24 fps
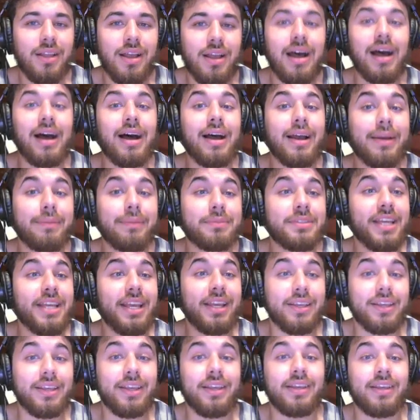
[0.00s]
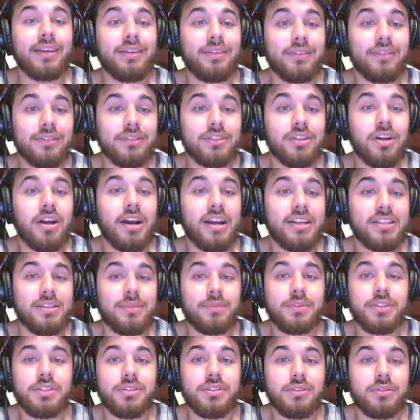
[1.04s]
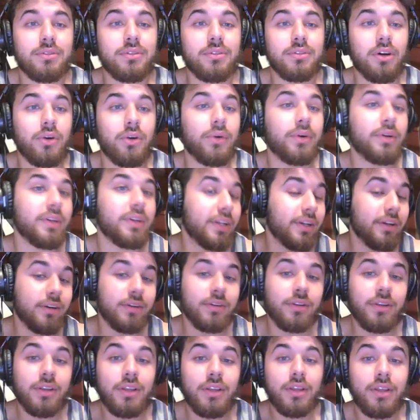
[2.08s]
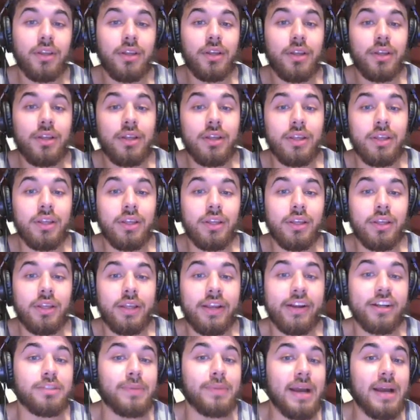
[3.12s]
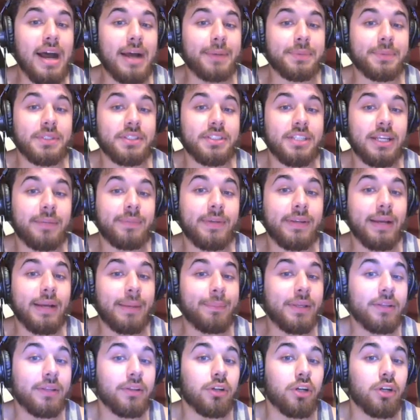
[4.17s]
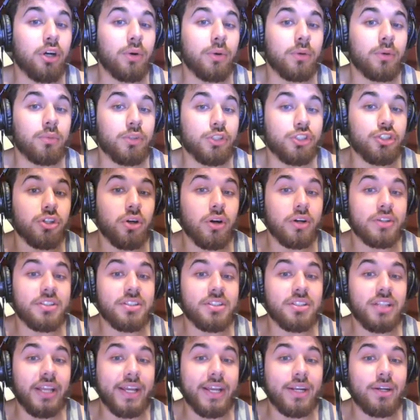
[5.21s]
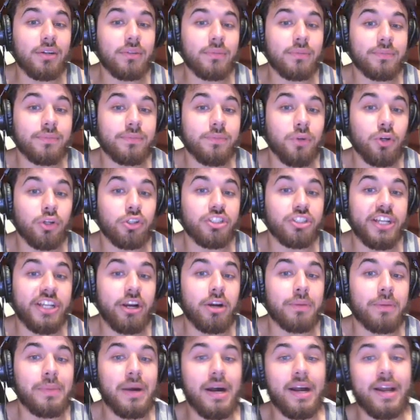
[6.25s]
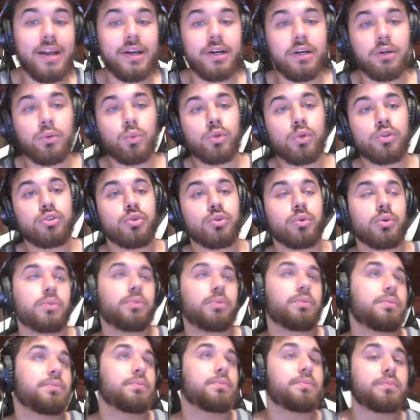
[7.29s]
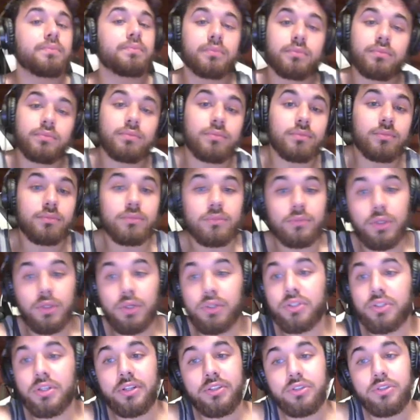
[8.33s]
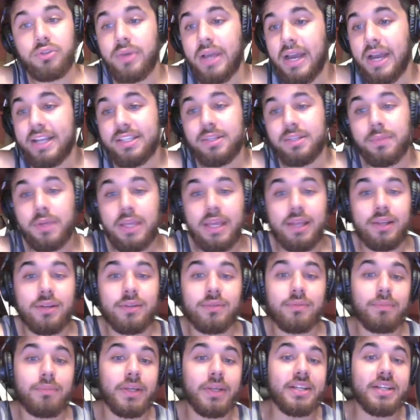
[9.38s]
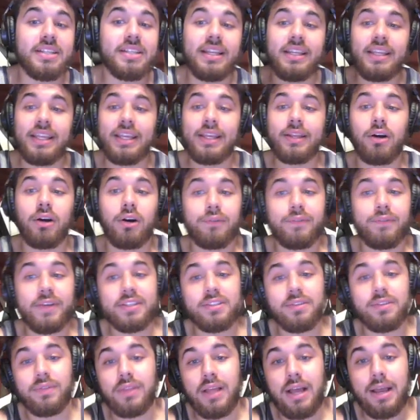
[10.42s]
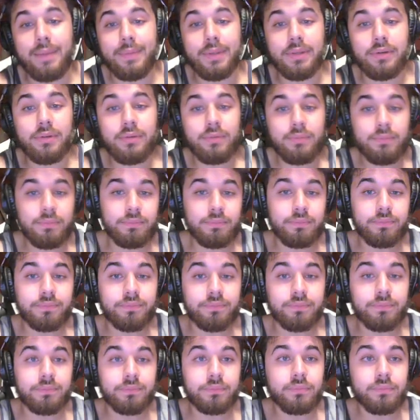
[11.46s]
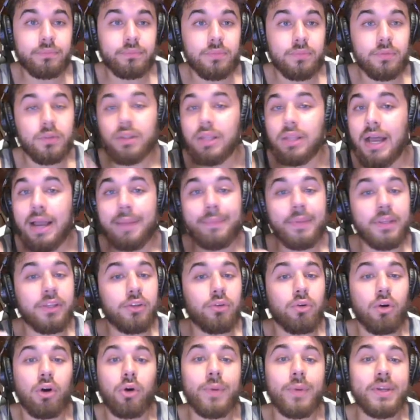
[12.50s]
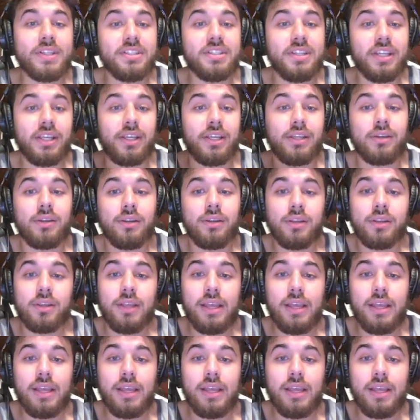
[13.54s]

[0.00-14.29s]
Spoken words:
I'm taking, sorry, as I'm just going here. Here's my options. I'm either going Rashawn Slater or Jeremiah Owusu. Those are the two guys I'm getting because they need offensive linemen. Linemen you always need.